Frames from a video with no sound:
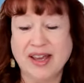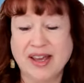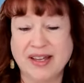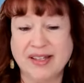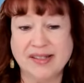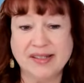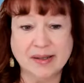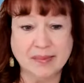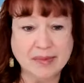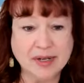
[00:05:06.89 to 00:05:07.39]

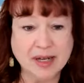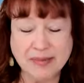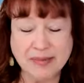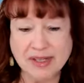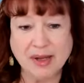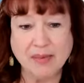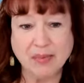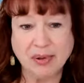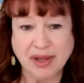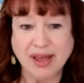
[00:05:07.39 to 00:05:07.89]
And sometimes
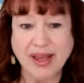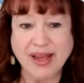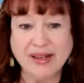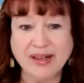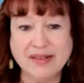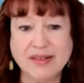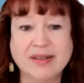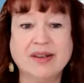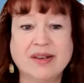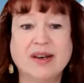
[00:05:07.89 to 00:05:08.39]
I
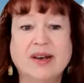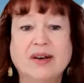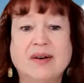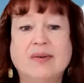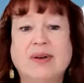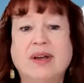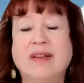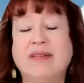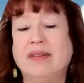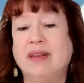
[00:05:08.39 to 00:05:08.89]
plan to
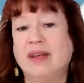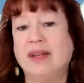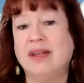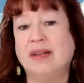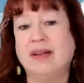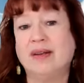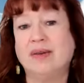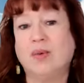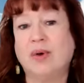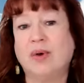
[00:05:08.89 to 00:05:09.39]
go, and
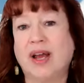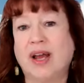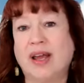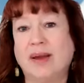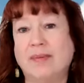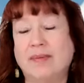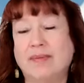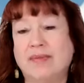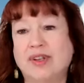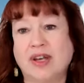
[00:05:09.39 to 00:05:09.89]
then when
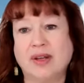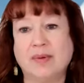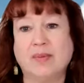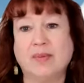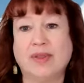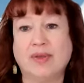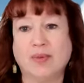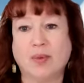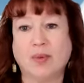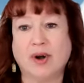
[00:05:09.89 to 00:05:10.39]
I'm done
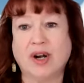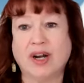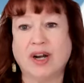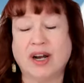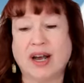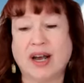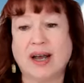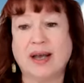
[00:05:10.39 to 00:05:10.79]
with work,